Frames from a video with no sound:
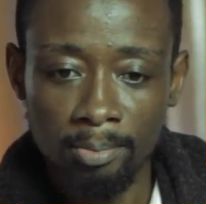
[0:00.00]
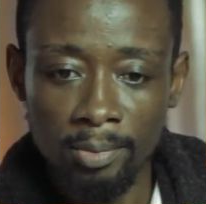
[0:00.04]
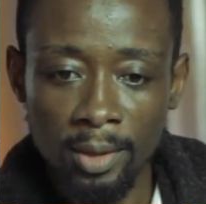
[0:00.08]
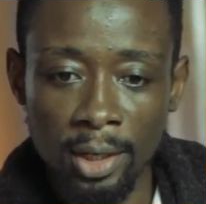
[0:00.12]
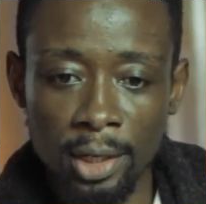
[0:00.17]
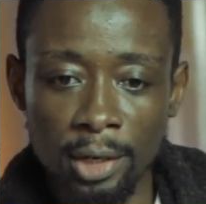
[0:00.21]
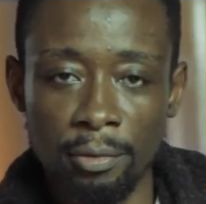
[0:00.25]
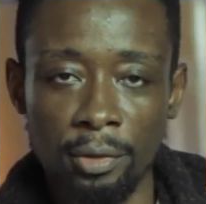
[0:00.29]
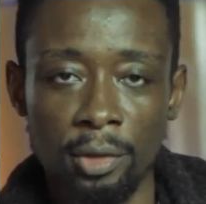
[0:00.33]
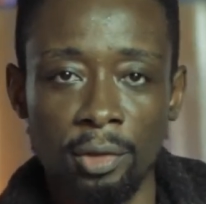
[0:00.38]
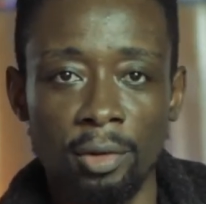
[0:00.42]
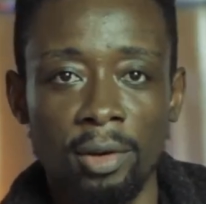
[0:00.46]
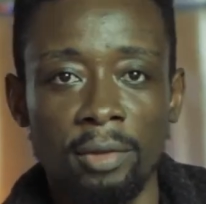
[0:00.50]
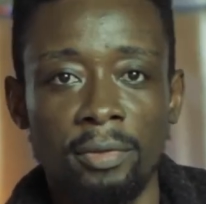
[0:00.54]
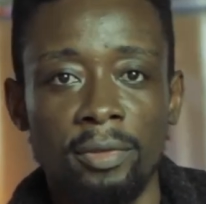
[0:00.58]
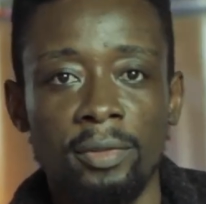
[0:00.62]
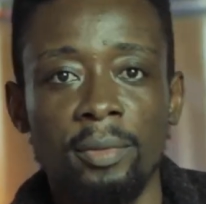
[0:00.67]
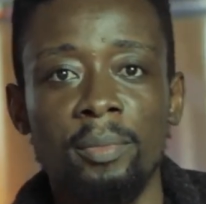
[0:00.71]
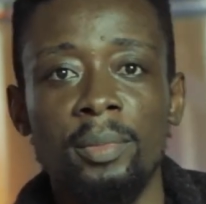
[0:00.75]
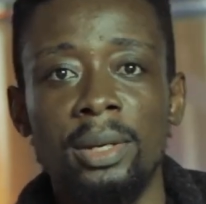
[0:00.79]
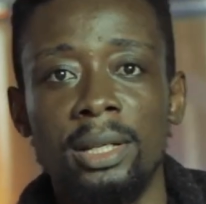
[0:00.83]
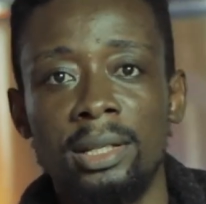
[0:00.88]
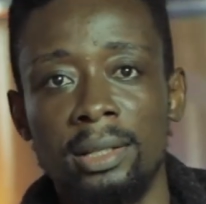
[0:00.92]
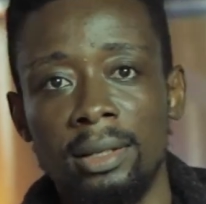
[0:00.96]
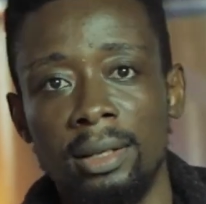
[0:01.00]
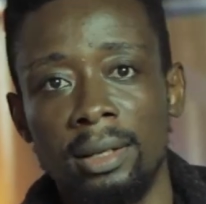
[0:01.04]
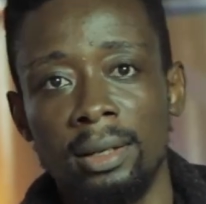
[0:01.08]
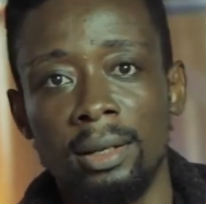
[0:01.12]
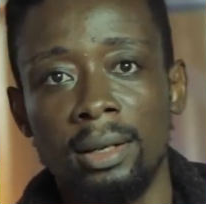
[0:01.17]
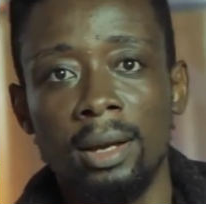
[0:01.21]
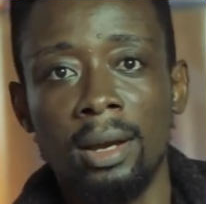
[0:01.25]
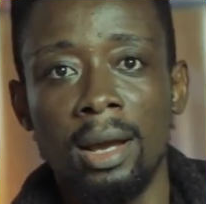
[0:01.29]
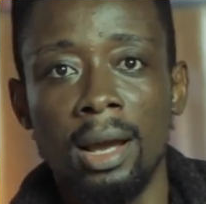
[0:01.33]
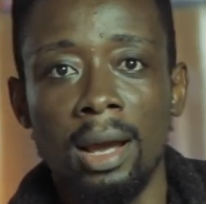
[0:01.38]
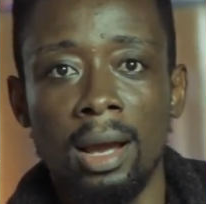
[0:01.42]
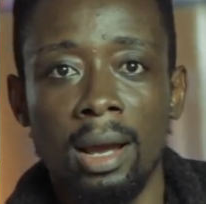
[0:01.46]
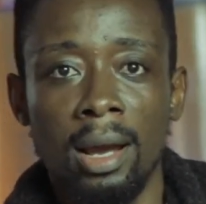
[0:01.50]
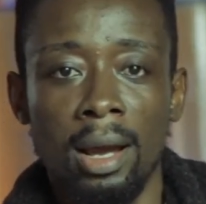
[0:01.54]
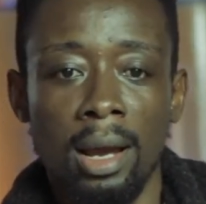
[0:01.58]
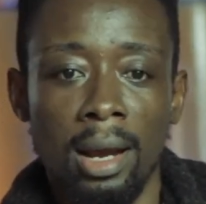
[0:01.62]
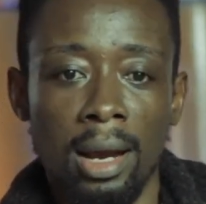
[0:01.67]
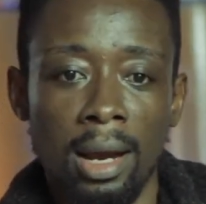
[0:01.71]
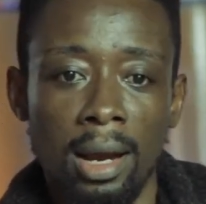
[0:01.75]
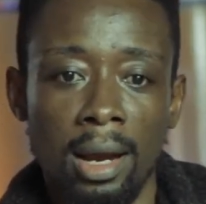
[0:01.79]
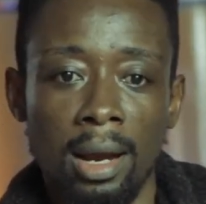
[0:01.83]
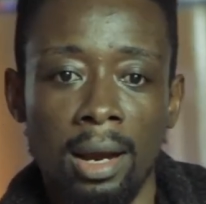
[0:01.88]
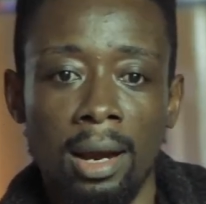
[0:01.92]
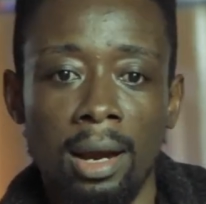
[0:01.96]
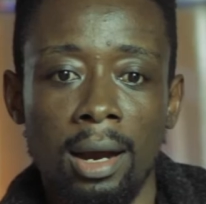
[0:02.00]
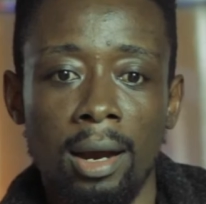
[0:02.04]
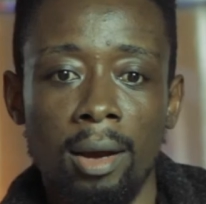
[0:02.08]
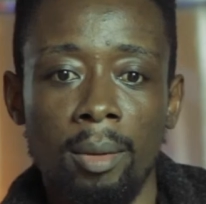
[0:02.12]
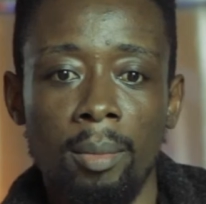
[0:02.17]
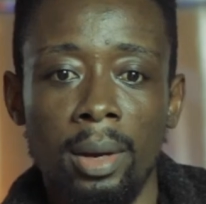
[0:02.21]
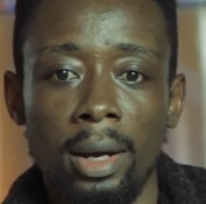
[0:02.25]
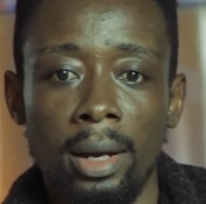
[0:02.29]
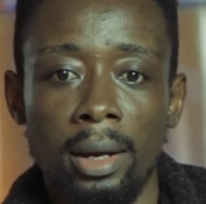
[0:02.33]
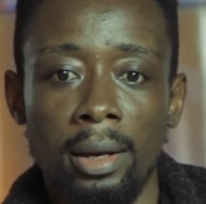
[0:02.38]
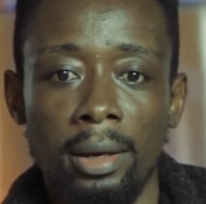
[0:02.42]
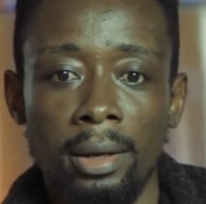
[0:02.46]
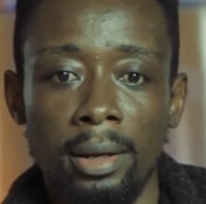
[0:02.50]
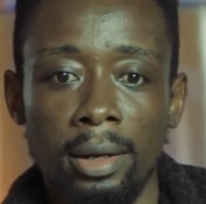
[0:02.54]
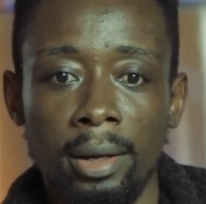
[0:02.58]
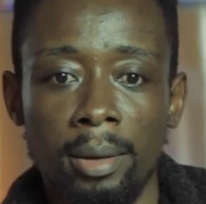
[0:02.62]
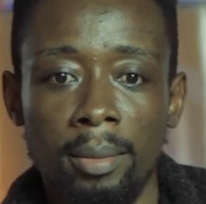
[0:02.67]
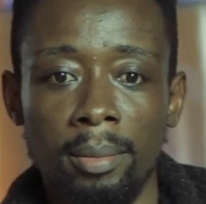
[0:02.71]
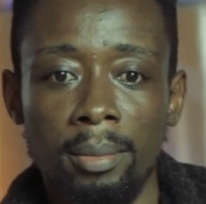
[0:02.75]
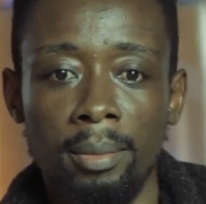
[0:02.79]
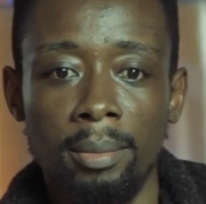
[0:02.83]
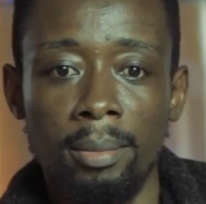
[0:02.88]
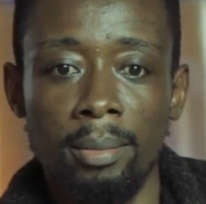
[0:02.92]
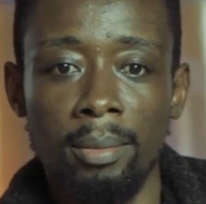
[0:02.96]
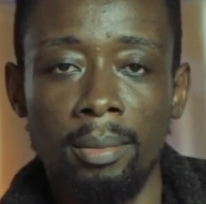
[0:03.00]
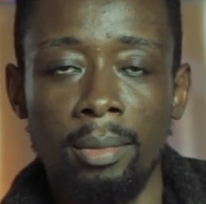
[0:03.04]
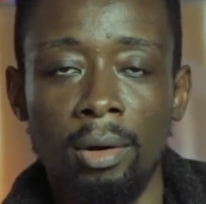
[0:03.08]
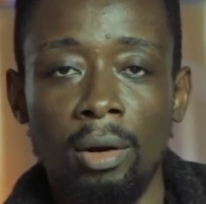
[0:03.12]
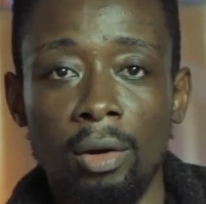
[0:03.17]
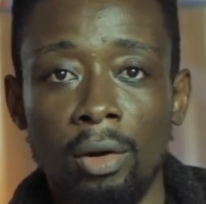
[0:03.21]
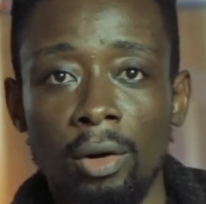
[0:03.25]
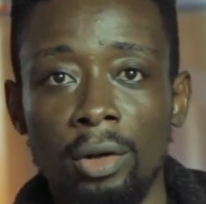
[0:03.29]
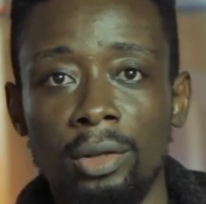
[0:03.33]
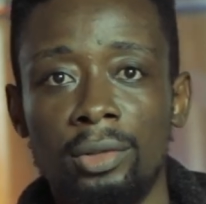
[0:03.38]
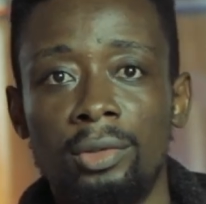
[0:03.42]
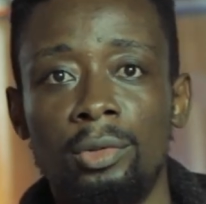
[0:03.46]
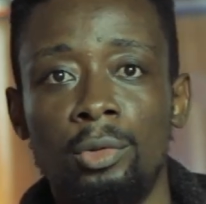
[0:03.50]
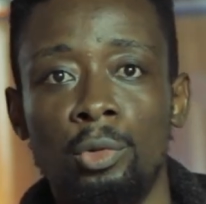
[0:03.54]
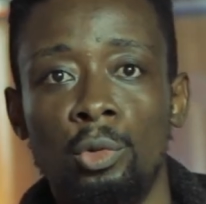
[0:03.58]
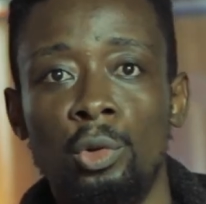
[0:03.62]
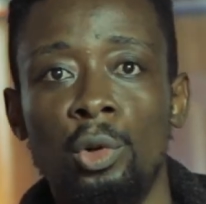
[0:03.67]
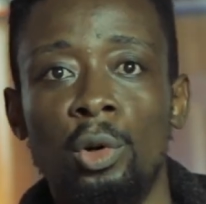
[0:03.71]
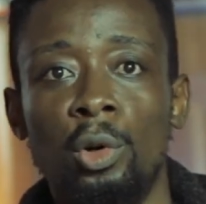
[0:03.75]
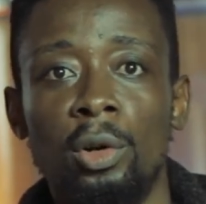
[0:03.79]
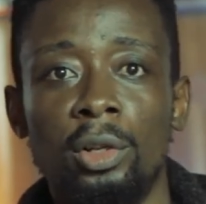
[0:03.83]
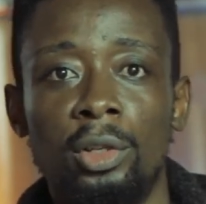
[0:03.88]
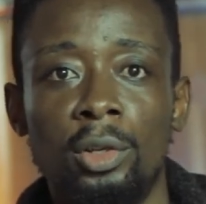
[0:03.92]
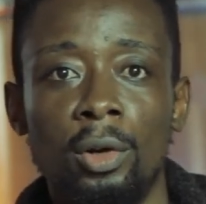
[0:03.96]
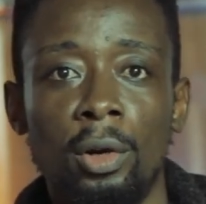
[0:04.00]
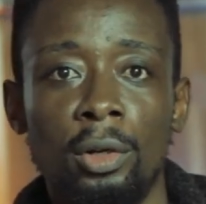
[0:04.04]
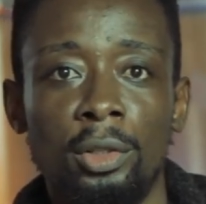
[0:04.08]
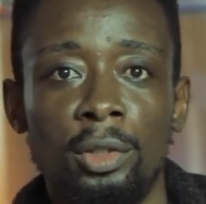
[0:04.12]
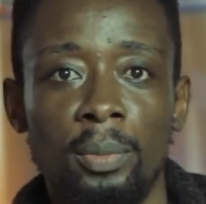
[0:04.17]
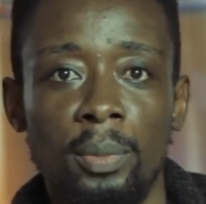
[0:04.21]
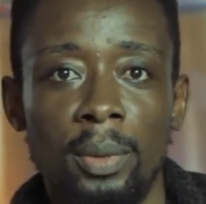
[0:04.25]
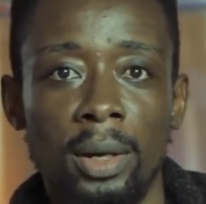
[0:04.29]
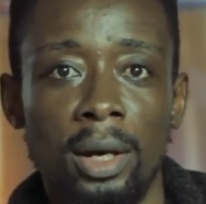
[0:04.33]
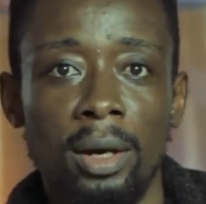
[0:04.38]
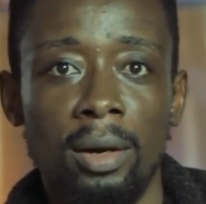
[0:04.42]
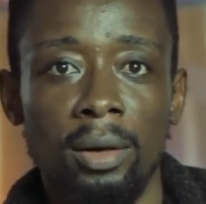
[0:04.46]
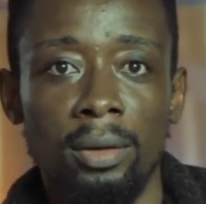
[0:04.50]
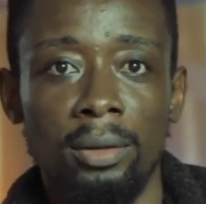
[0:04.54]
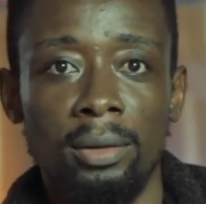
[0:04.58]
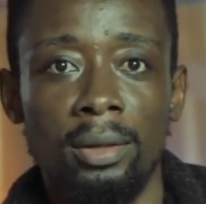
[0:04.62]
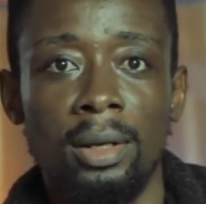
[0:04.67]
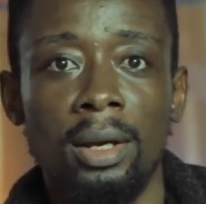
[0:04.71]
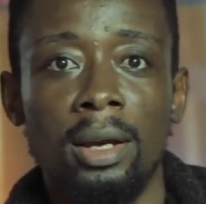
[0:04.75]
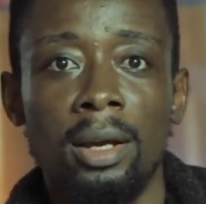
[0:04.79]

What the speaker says: photography meeting, Aham and August Tudor talked about